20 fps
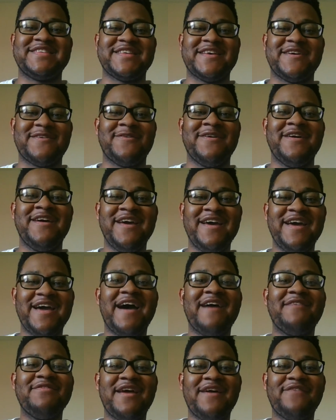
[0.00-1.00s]
so
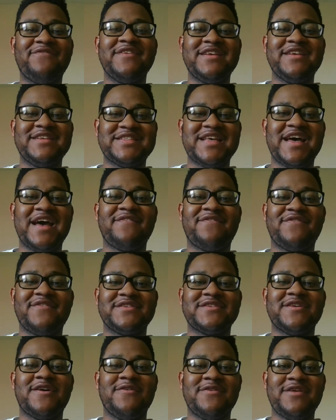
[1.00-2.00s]
I'm definitely excited for
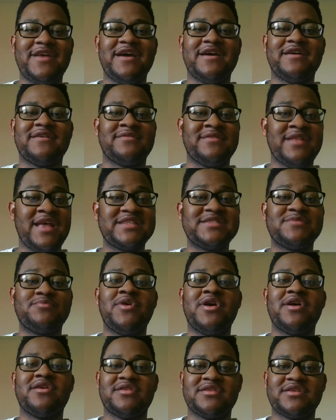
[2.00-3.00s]
this. Oh yeah, next
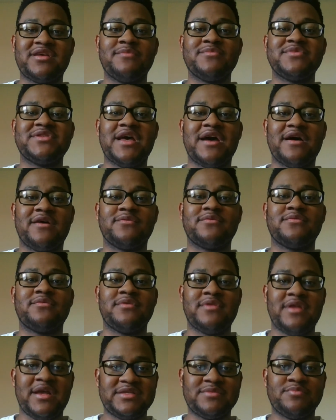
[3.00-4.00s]
month it comes out.
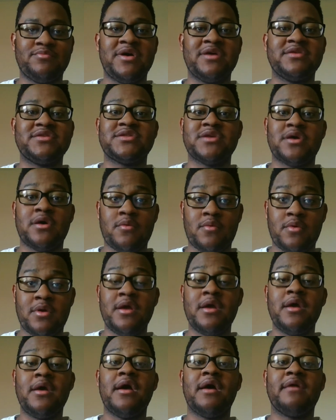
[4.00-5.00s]
Next month, so
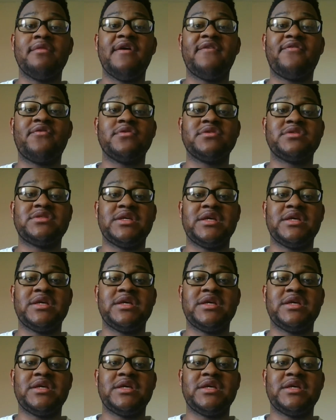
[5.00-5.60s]
I'm definitely gonna